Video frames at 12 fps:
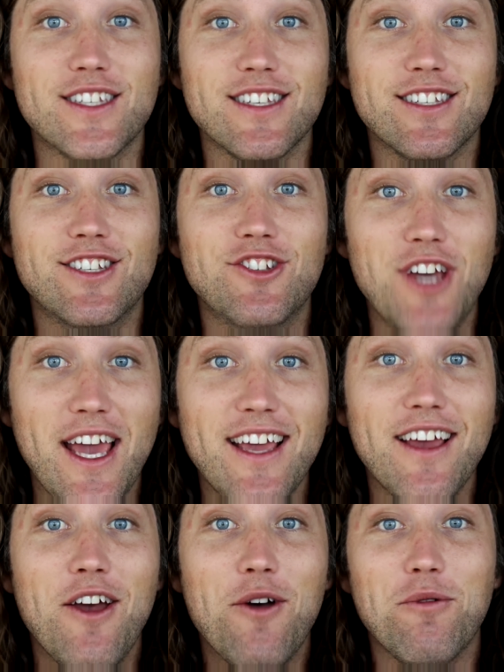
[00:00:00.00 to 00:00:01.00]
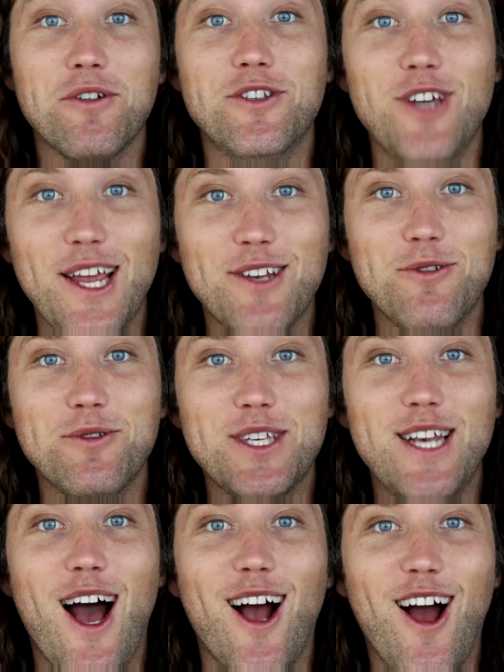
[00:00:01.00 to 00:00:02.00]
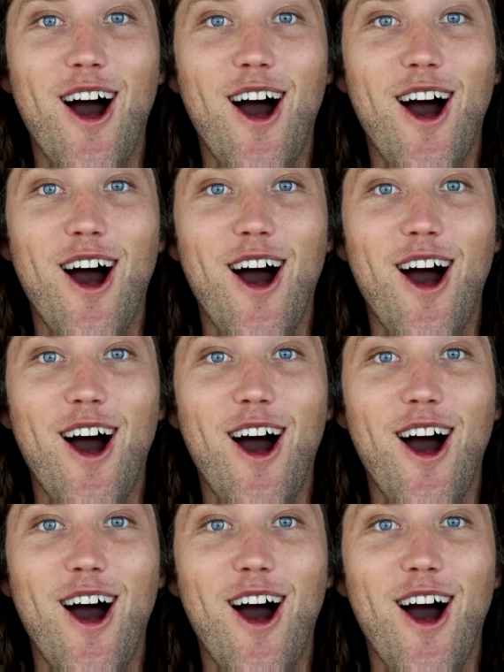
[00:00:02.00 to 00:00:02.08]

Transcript: This is Jake with jake ducey dot